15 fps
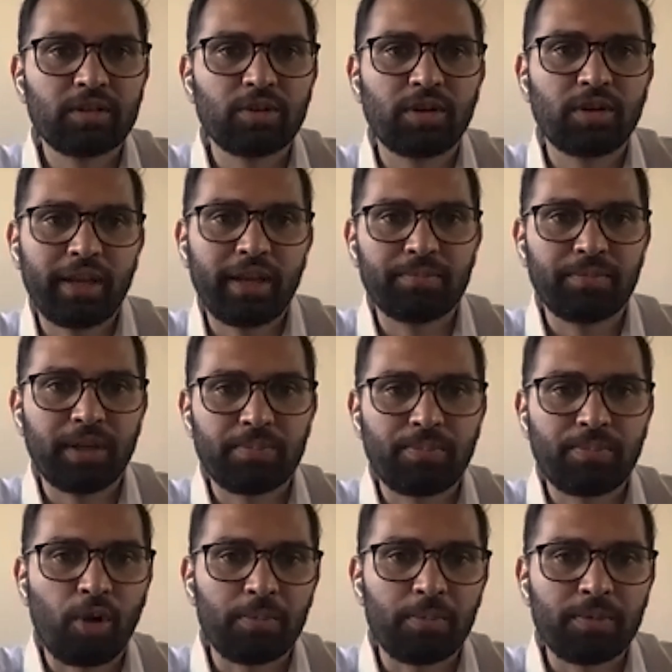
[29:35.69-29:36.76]
A
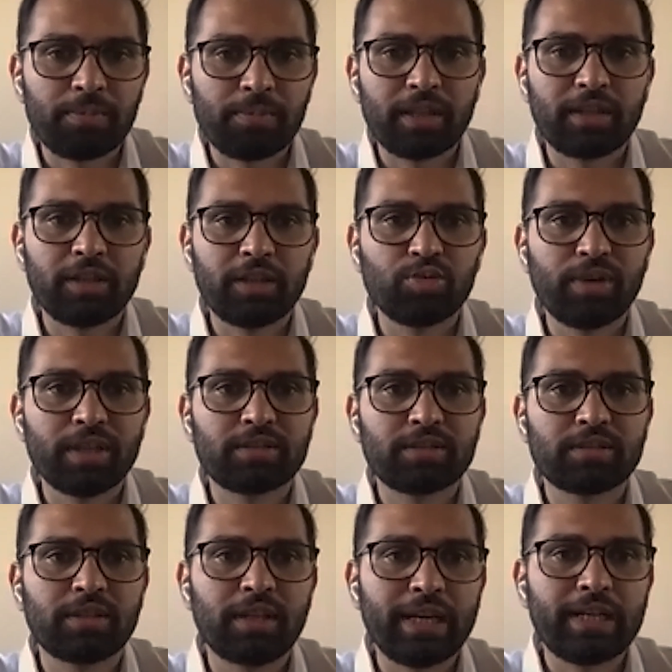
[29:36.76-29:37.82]
problem that the
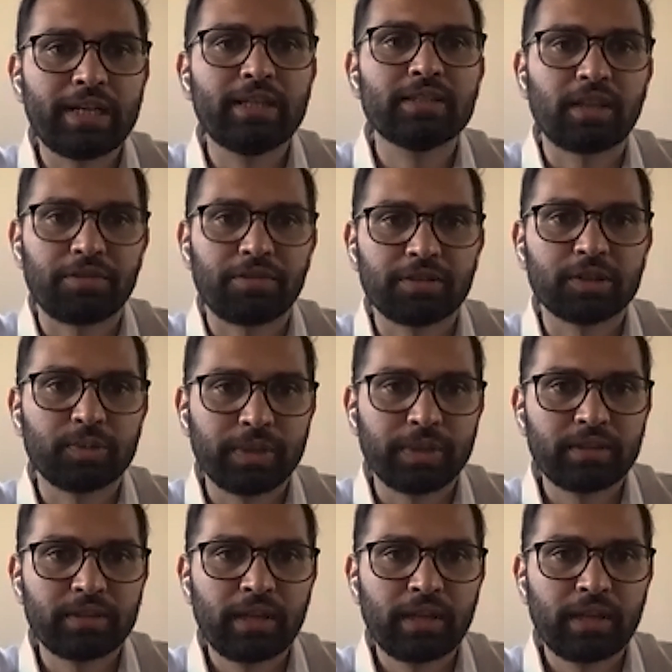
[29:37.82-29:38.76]
US greatly suffers with.